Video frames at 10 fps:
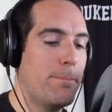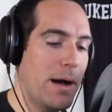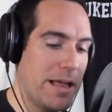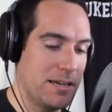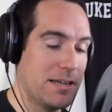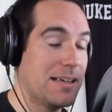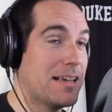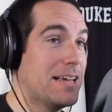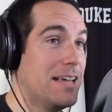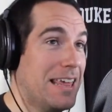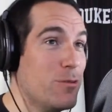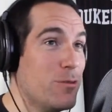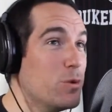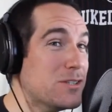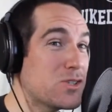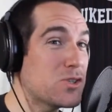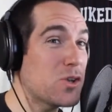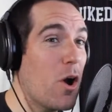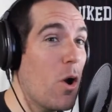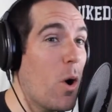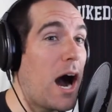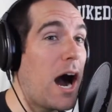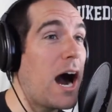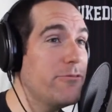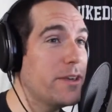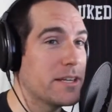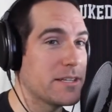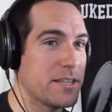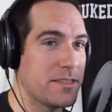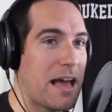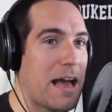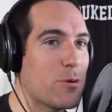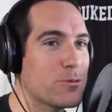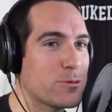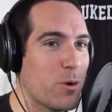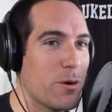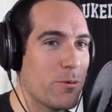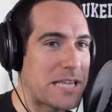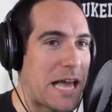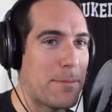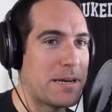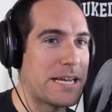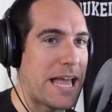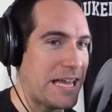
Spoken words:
But it was so obvious that that was what was happening